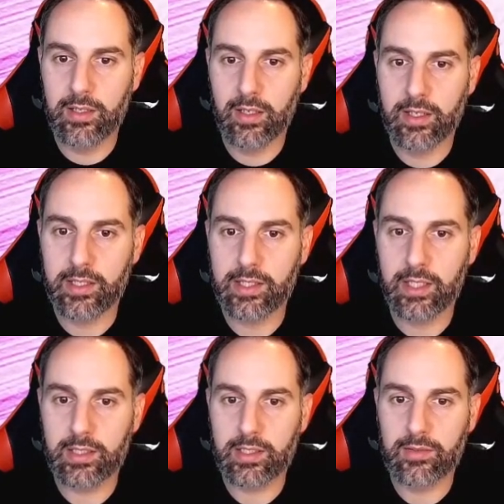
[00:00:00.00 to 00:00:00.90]

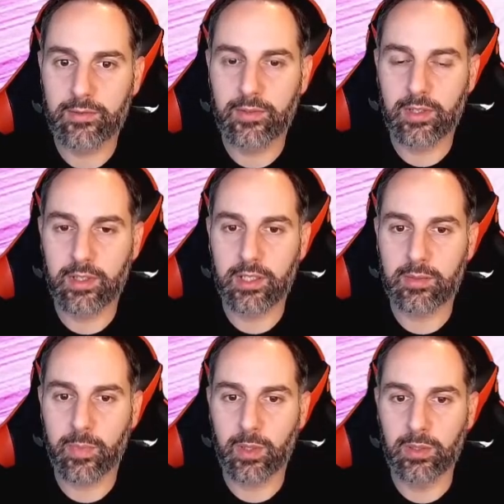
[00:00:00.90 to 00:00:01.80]
listings for
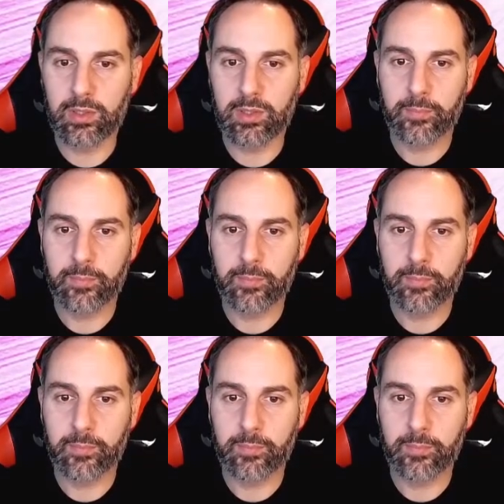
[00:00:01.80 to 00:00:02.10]
this product